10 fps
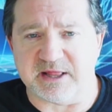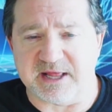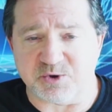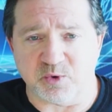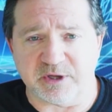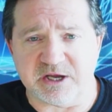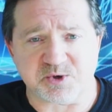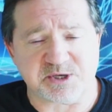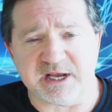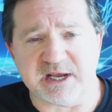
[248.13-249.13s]
that's really
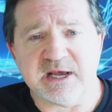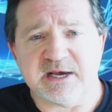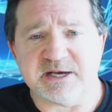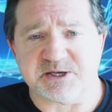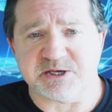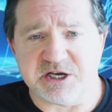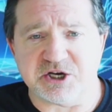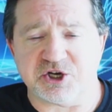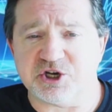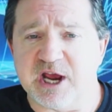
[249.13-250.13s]
interesting is
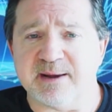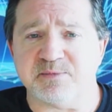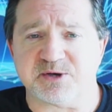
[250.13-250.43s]
Latisha James,